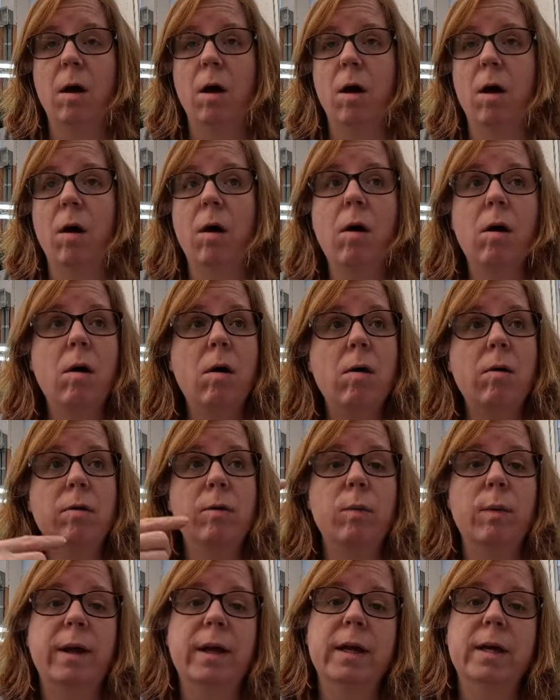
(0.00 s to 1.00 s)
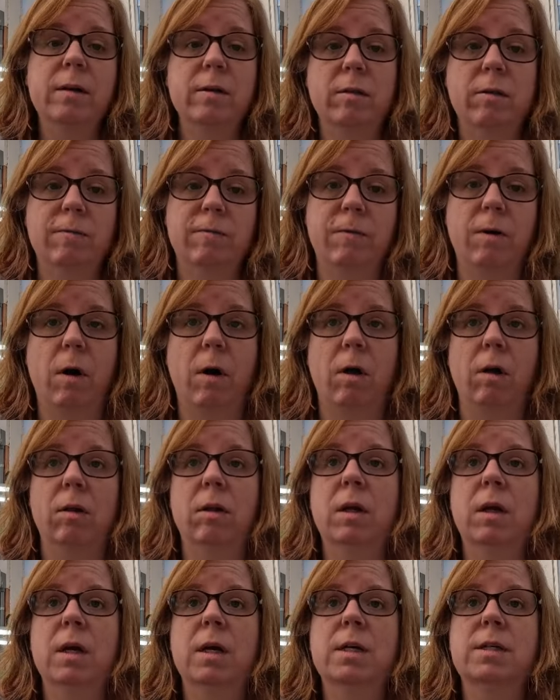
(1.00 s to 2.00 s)
all the way into the fall.
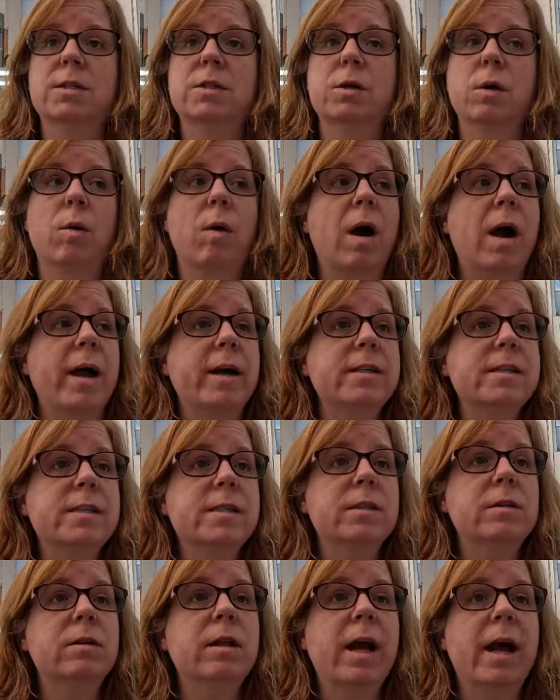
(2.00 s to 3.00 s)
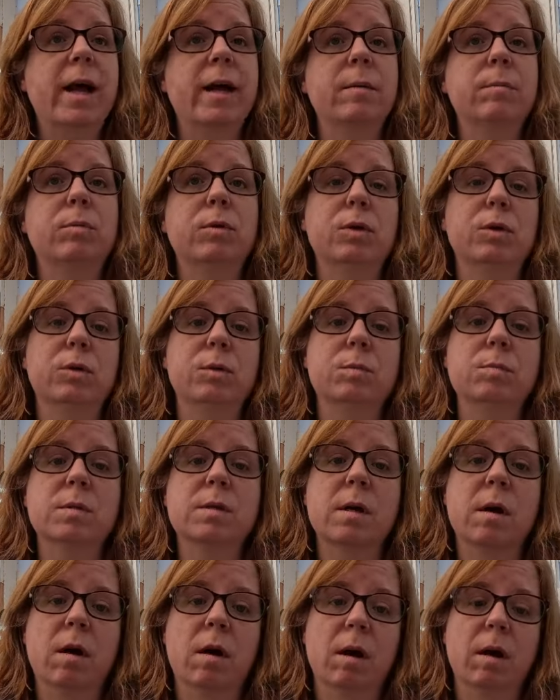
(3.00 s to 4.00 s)
So I still had
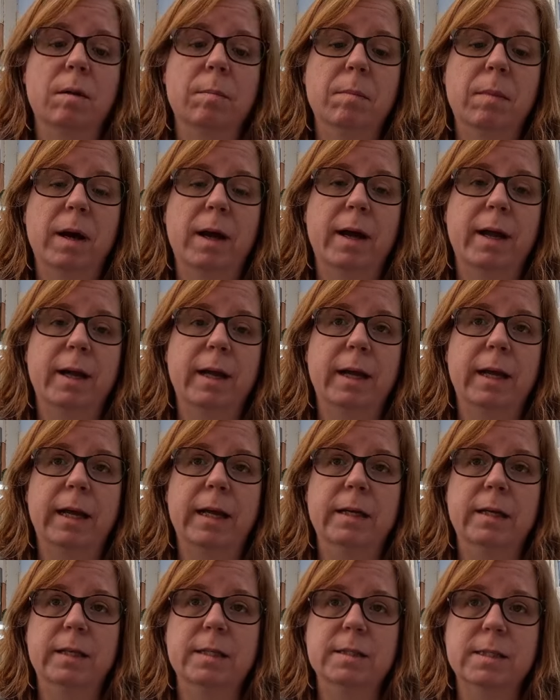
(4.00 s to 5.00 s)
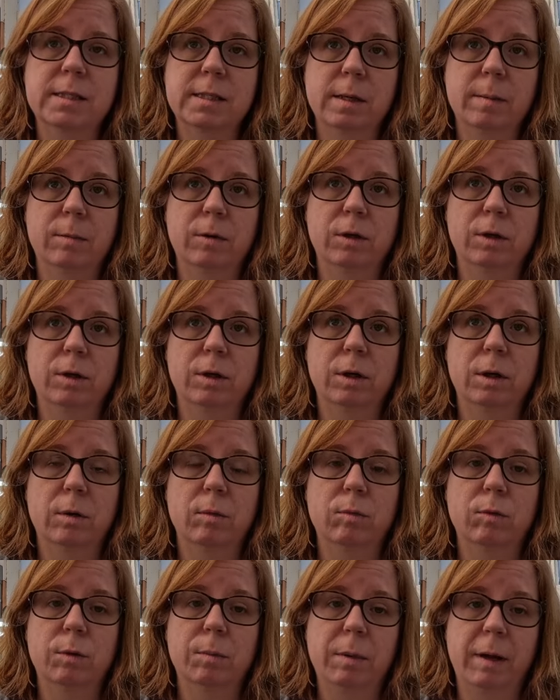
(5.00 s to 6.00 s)
blooms on my Indian summer
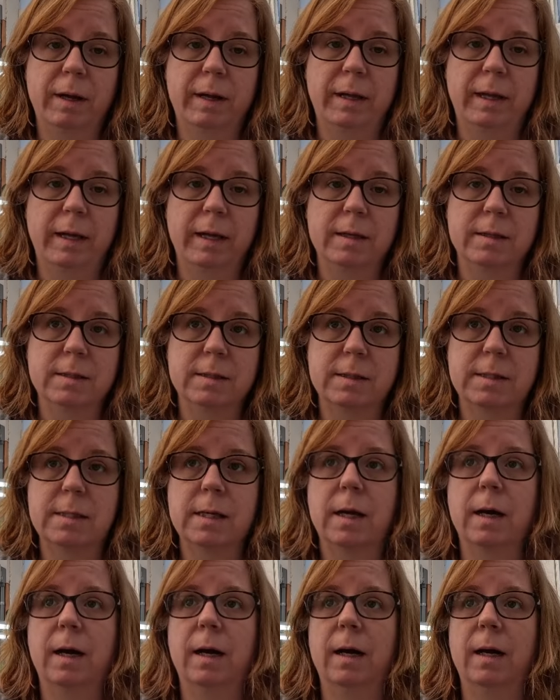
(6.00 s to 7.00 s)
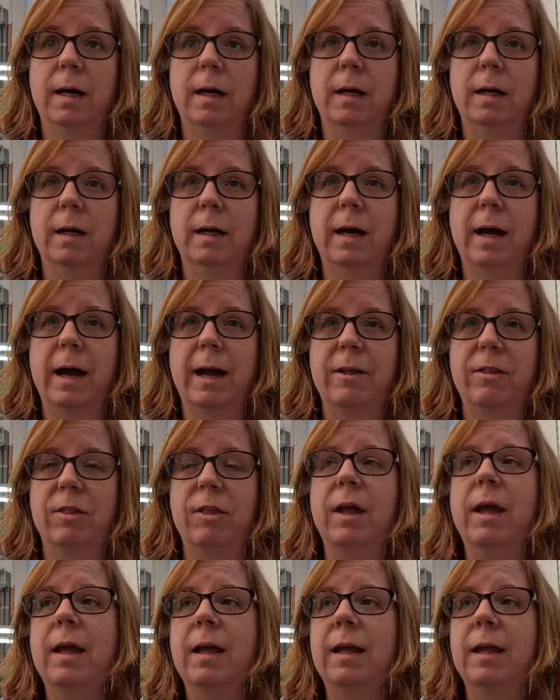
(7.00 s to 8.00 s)
Rudbeckias, I
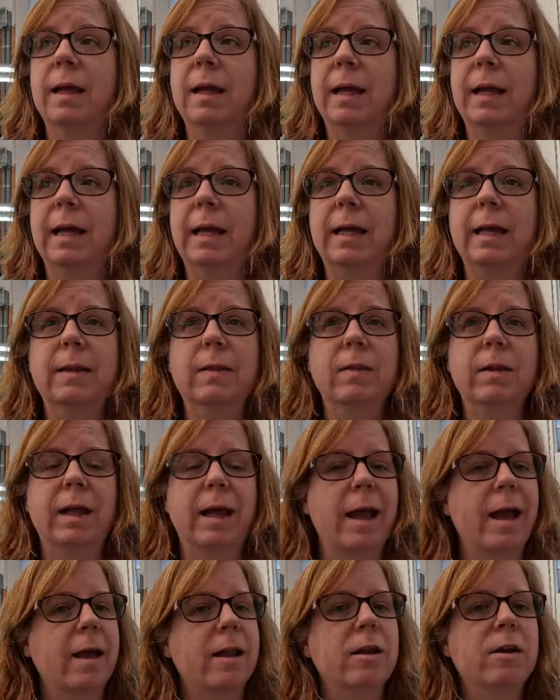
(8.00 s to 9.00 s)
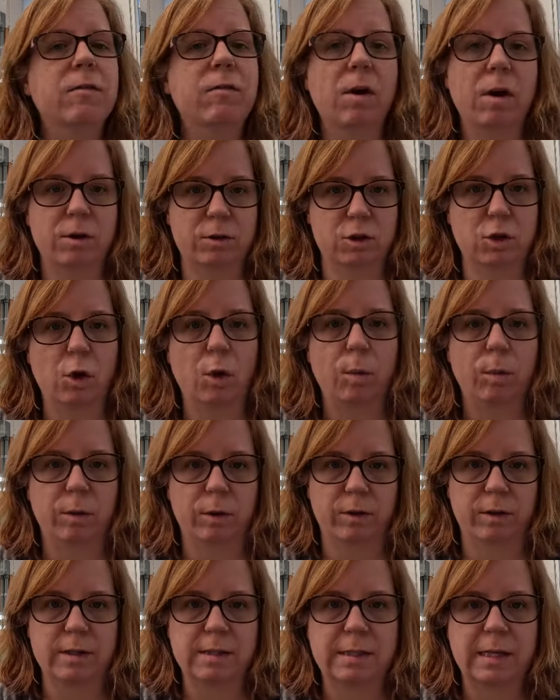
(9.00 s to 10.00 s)
think in the end of
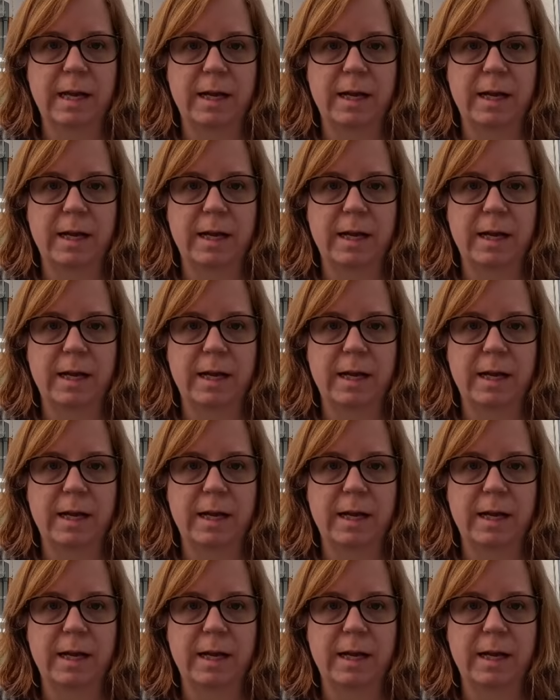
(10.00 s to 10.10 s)
October this